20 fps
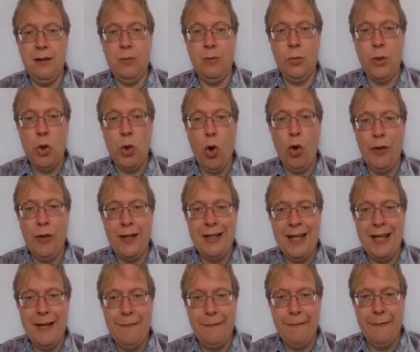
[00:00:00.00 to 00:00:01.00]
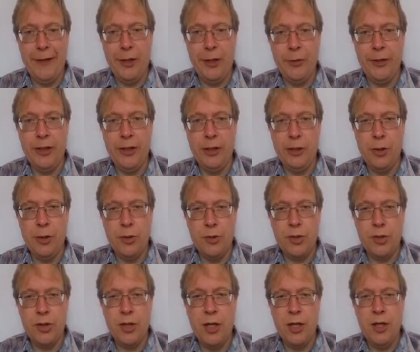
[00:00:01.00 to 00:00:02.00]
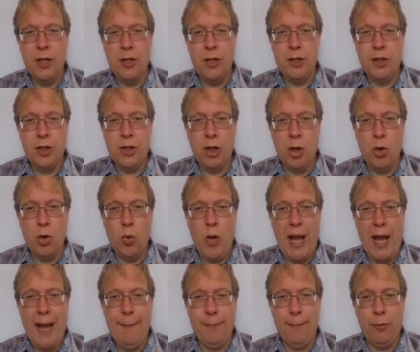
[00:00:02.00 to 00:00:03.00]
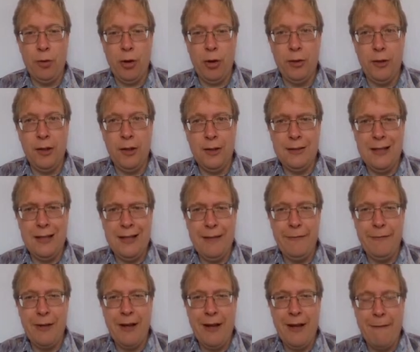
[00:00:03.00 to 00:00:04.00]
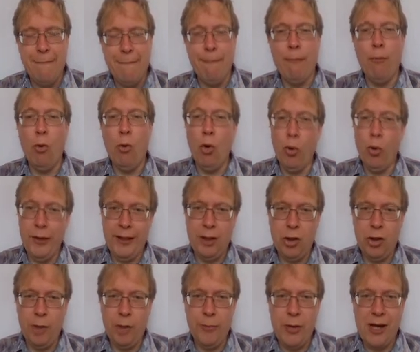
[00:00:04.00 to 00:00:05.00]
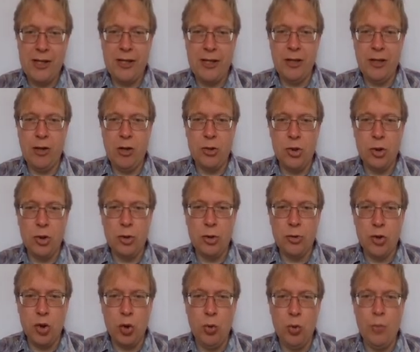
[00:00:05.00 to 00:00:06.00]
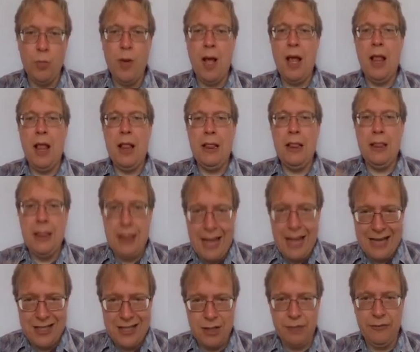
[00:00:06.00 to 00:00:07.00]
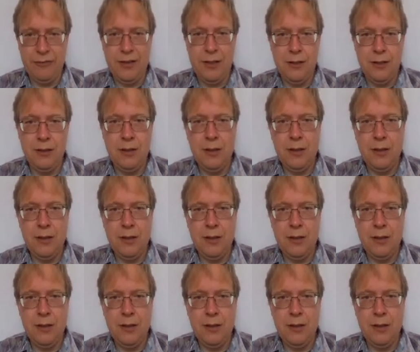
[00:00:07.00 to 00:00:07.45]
We call that inferior goods. So a product that if you have more income, you're actually going to consume less of it.